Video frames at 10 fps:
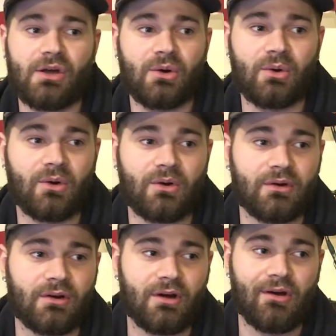
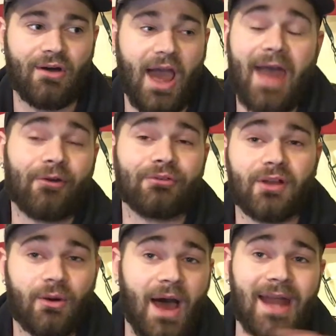or uh, I don't
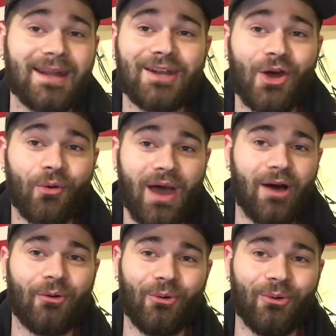know. I didn't know
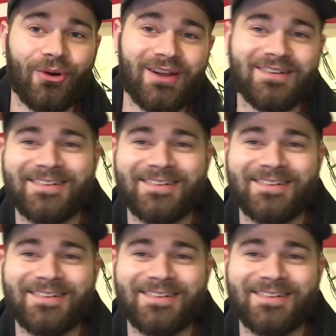how old